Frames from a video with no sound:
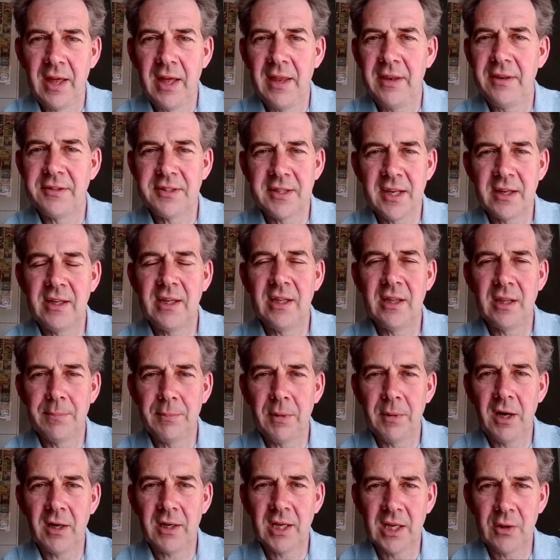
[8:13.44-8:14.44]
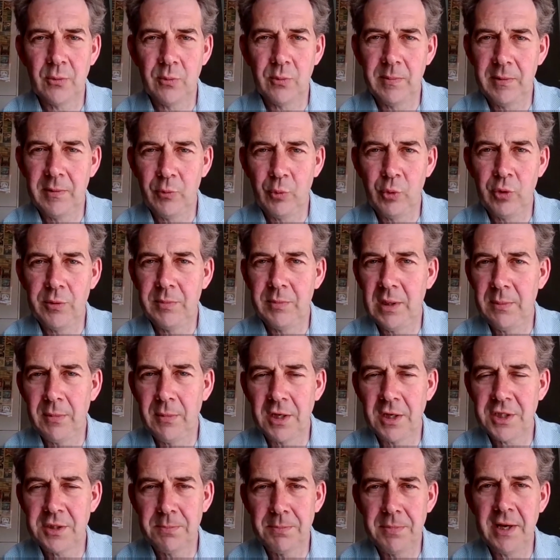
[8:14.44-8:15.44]
then suddenly the market would be
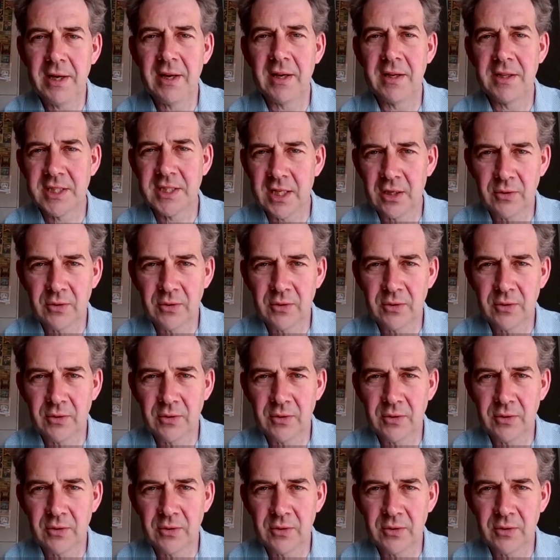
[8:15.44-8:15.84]
much bigger.